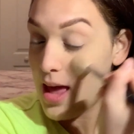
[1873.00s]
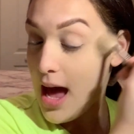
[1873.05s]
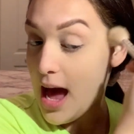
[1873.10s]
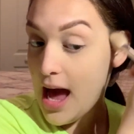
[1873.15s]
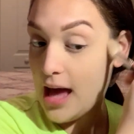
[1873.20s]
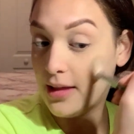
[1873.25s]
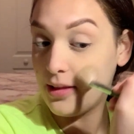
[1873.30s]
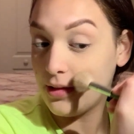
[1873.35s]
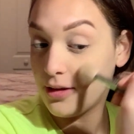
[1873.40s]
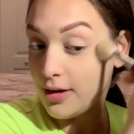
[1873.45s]

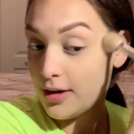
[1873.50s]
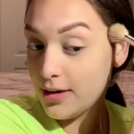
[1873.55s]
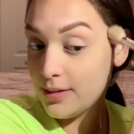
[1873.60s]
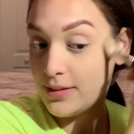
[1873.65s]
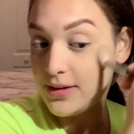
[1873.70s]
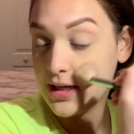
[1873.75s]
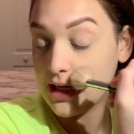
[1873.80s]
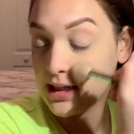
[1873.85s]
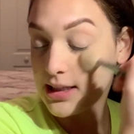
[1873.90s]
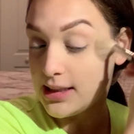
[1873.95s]
I learned
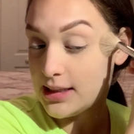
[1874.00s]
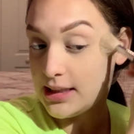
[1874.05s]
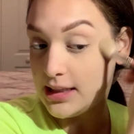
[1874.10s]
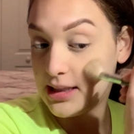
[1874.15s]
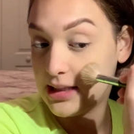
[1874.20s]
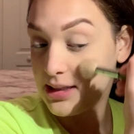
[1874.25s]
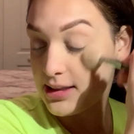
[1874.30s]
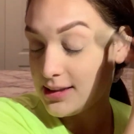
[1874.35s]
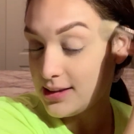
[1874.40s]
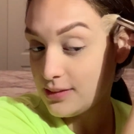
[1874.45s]

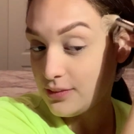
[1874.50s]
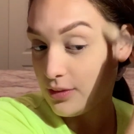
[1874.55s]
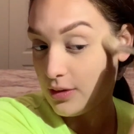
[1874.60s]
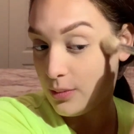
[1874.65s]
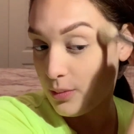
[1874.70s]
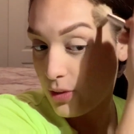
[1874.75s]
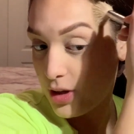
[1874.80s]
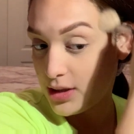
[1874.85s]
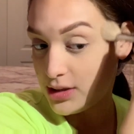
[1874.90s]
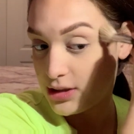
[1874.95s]
techniques
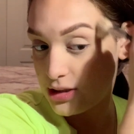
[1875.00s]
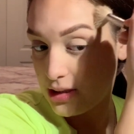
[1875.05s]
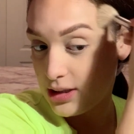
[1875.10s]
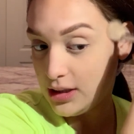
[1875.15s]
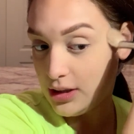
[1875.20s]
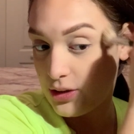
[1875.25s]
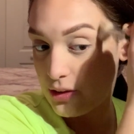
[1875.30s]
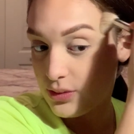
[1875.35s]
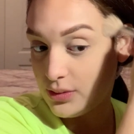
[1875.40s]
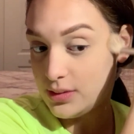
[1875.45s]
from watching
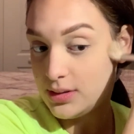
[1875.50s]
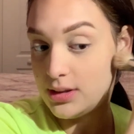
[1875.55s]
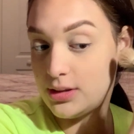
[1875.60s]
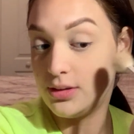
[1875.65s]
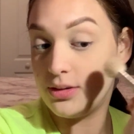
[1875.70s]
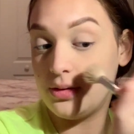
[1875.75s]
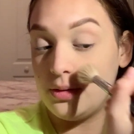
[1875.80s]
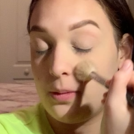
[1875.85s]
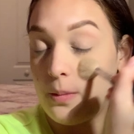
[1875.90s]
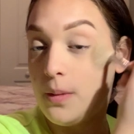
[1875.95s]

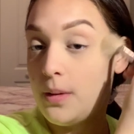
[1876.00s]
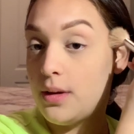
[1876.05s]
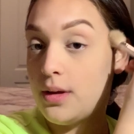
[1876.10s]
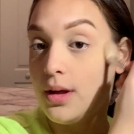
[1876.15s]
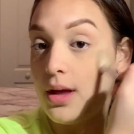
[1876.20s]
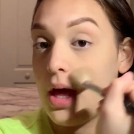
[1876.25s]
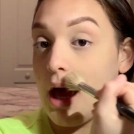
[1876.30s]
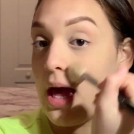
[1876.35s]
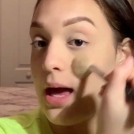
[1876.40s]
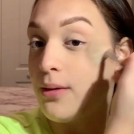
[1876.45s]
YouTube.
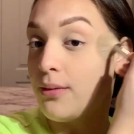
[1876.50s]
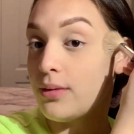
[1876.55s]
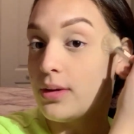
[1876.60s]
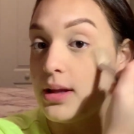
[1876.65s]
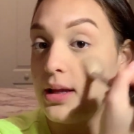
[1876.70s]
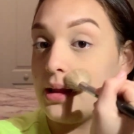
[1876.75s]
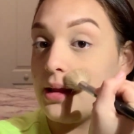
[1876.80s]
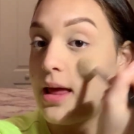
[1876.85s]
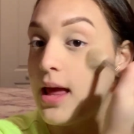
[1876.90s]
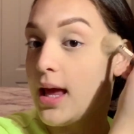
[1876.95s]
I
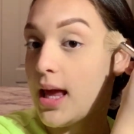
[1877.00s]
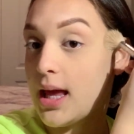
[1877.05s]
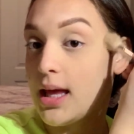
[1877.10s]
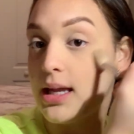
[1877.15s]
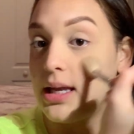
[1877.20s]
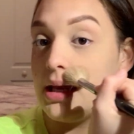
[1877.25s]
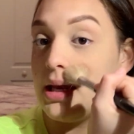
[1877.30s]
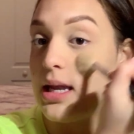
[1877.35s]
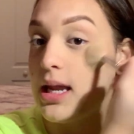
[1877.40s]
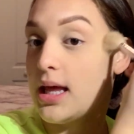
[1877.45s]
really like
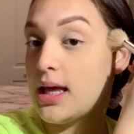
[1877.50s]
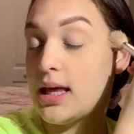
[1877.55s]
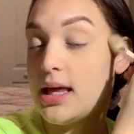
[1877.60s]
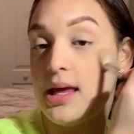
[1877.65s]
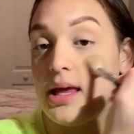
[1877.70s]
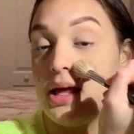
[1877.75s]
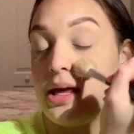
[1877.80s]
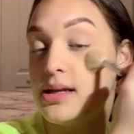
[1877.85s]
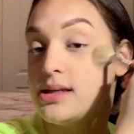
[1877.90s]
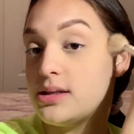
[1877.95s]

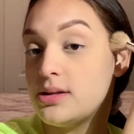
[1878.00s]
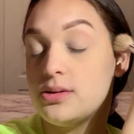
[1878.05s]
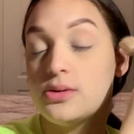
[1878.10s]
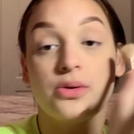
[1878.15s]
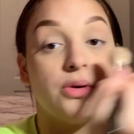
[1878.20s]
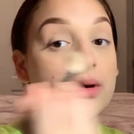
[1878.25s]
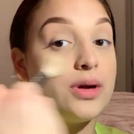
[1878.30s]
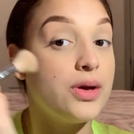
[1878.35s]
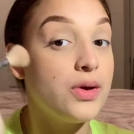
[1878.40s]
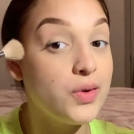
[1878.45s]
Nikki
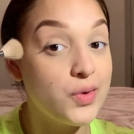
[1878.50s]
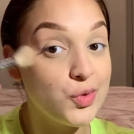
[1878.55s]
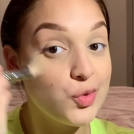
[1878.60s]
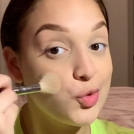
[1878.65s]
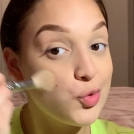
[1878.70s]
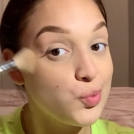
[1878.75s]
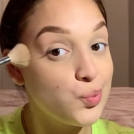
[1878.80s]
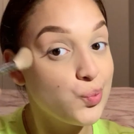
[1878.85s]
tutorials.